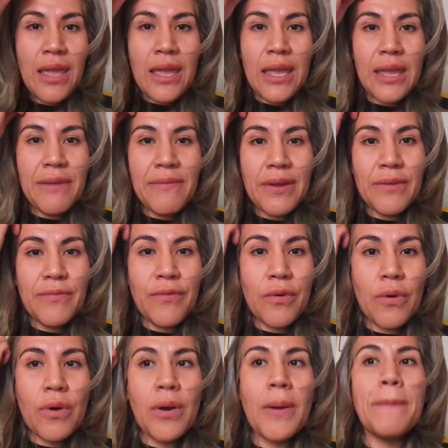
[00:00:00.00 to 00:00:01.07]
Even
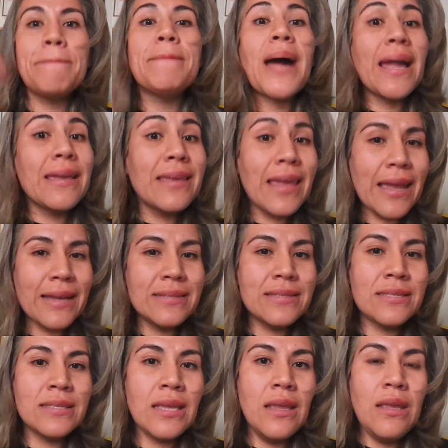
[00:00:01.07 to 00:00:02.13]
for my
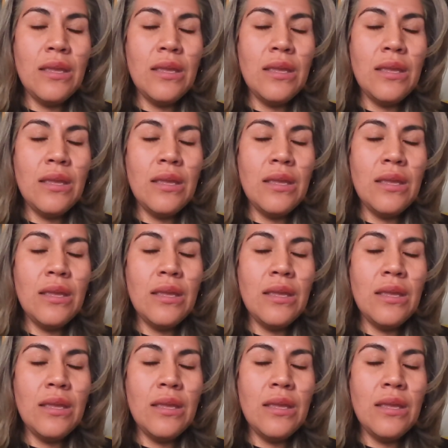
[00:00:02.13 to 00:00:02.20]
kids,